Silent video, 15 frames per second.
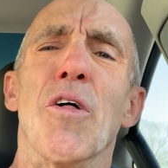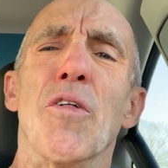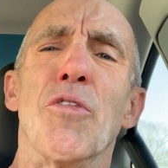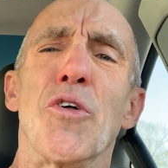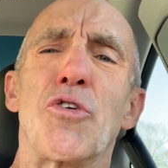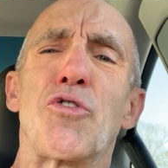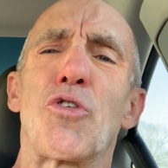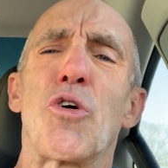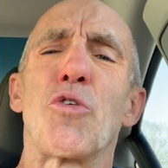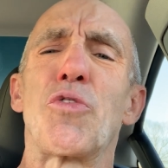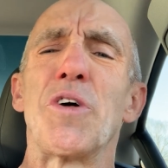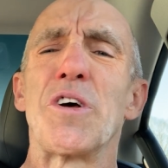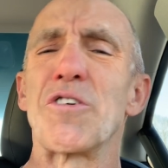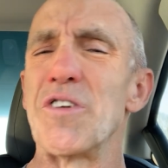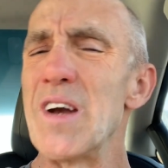the
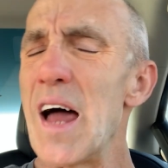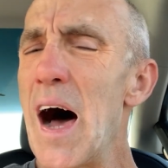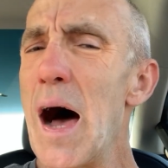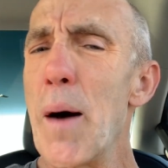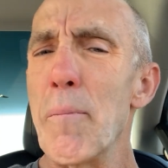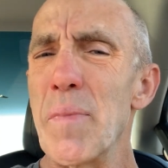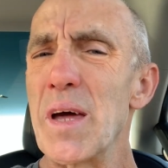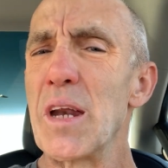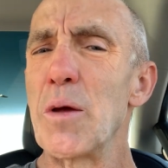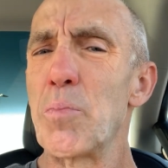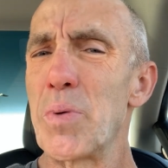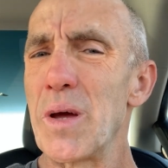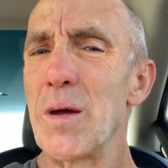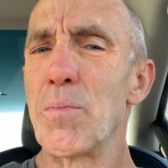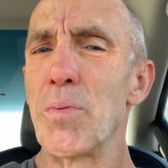truth is, not many
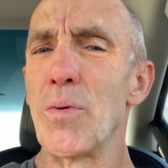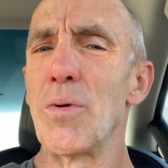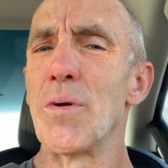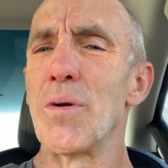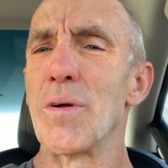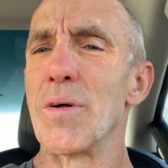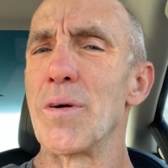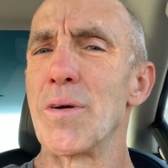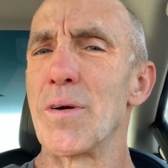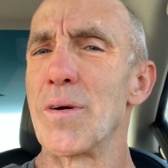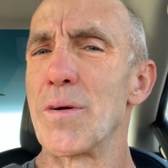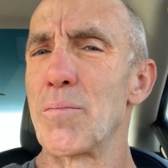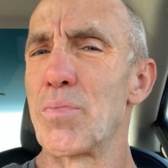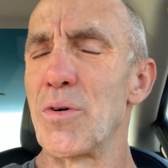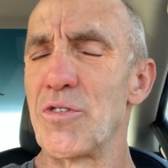people
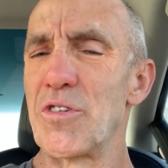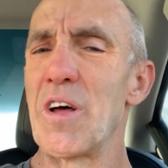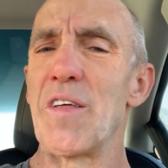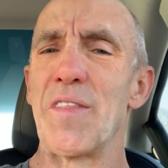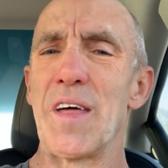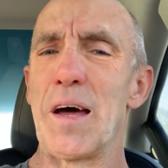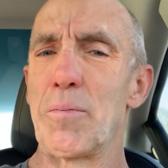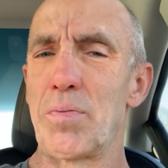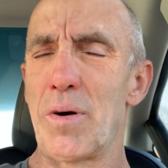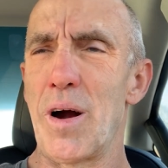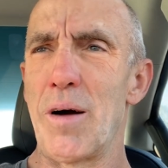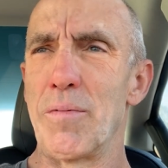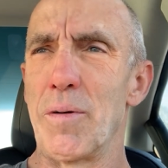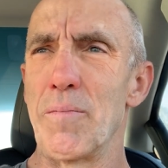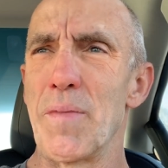present that
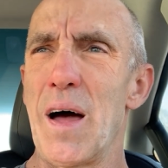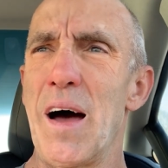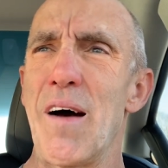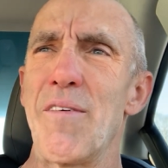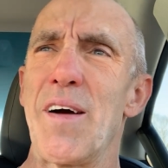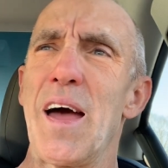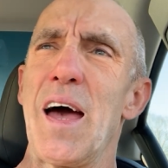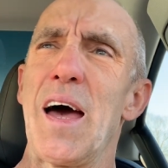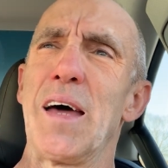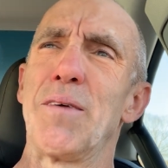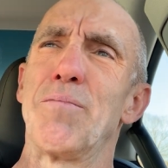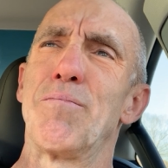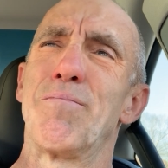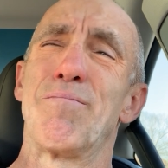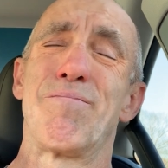problem. I've had,
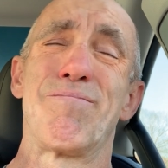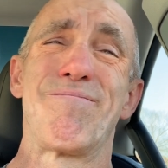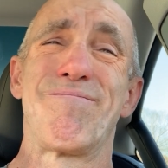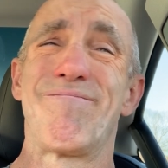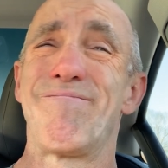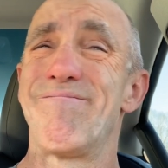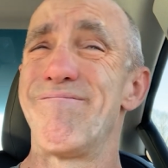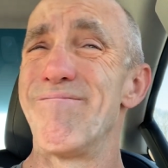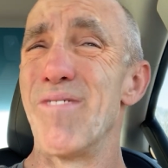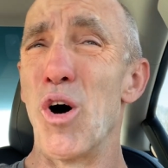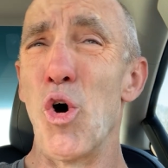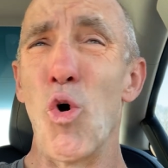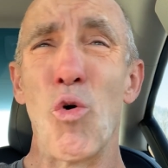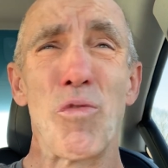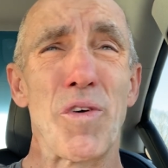
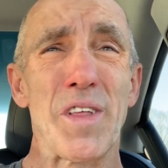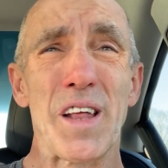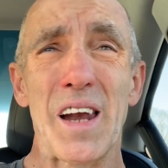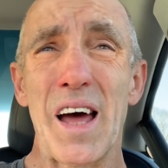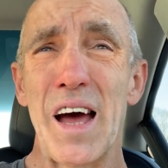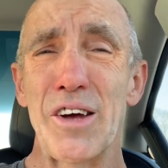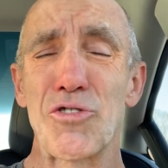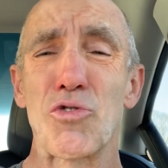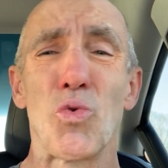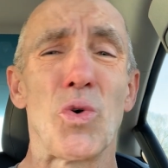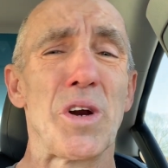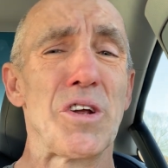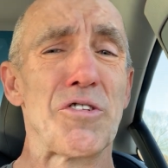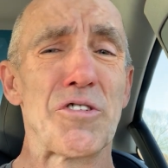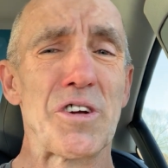over the last
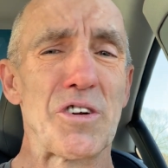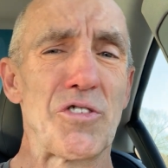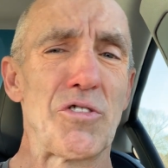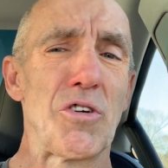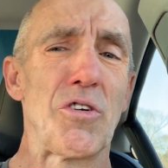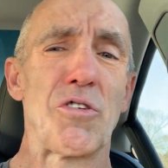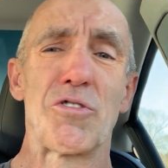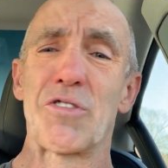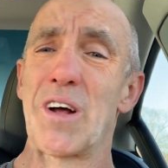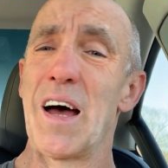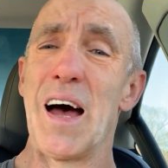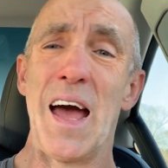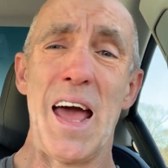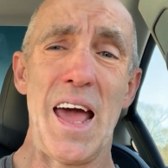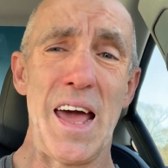26 years,
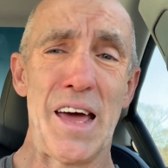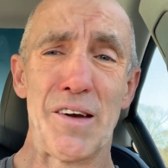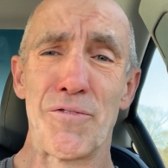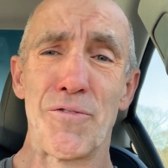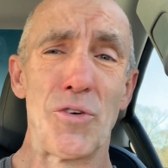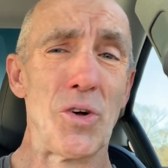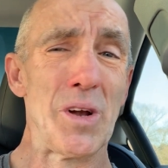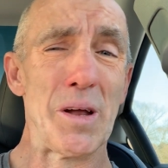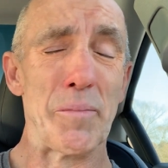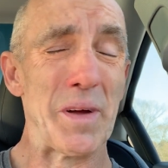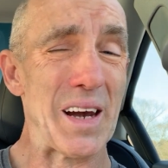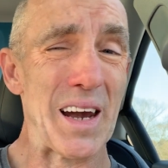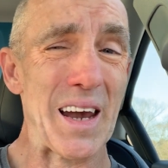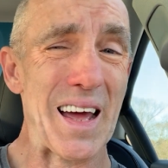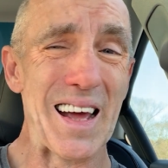a handful,
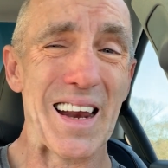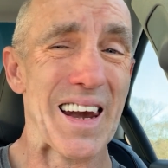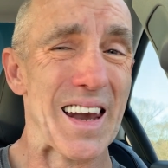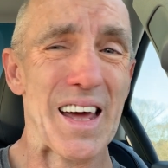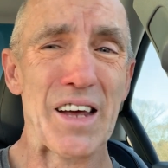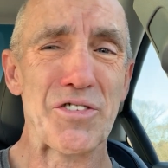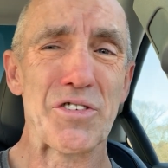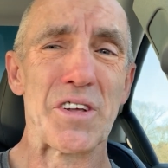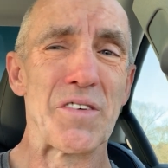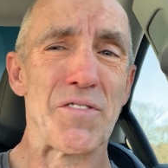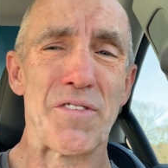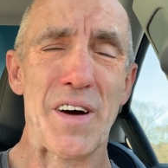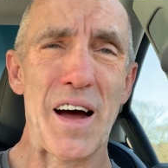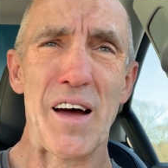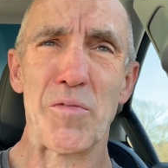like less than
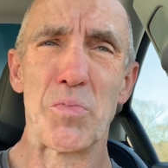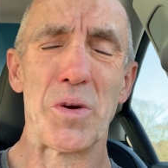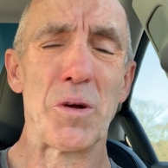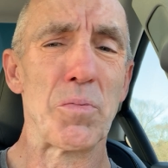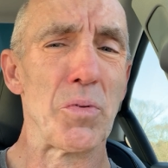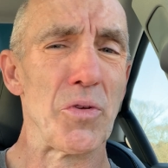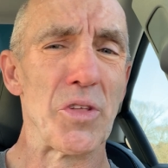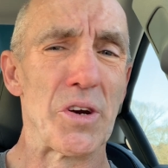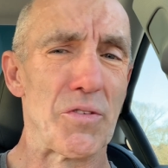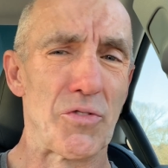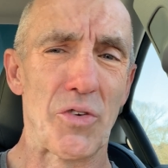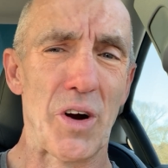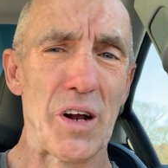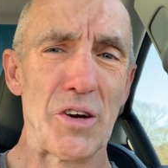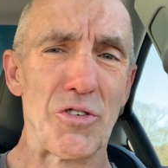5 people that have
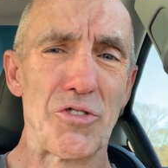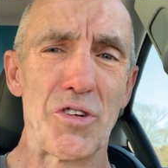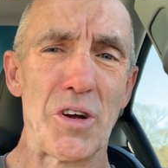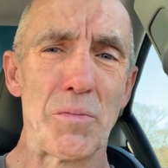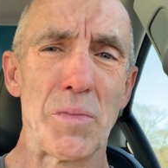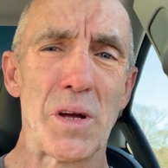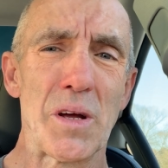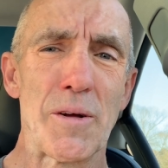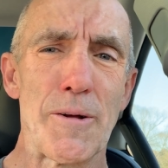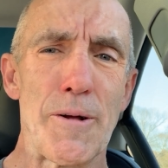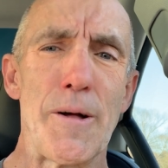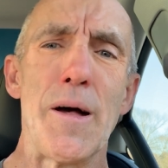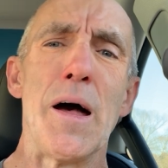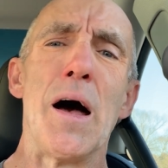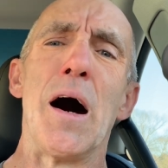tried to cheat me.
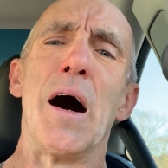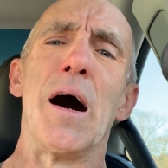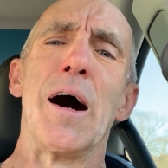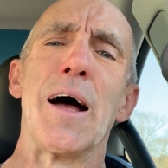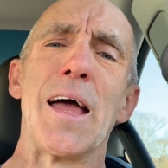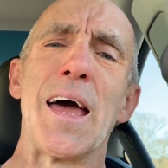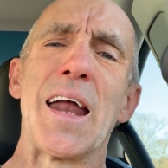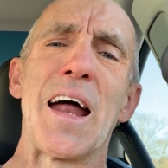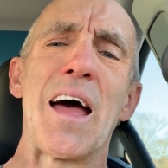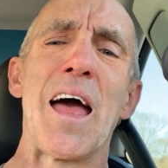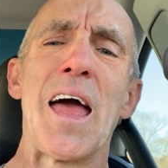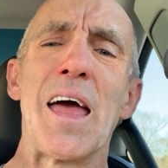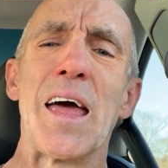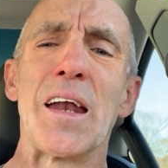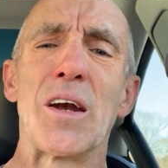
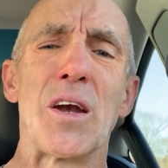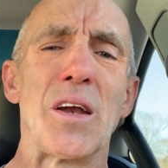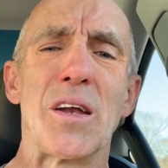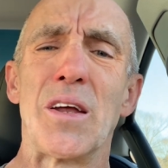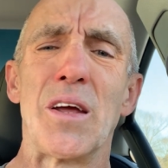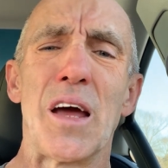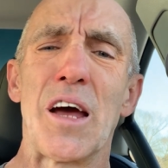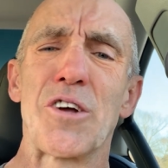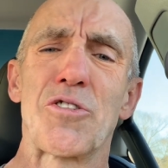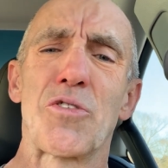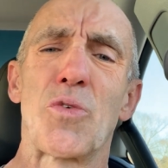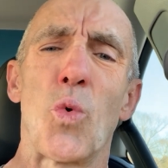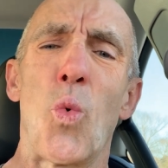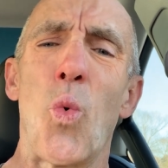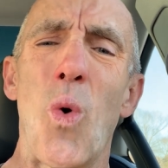And yes,
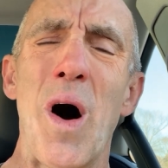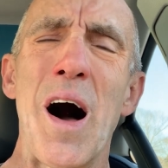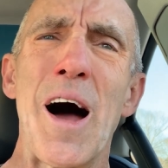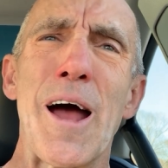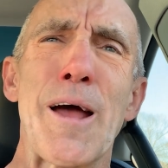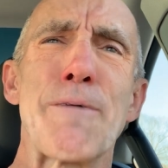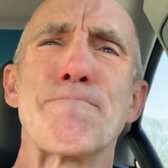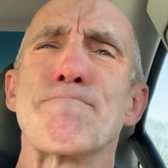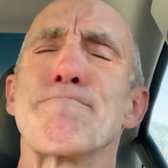why?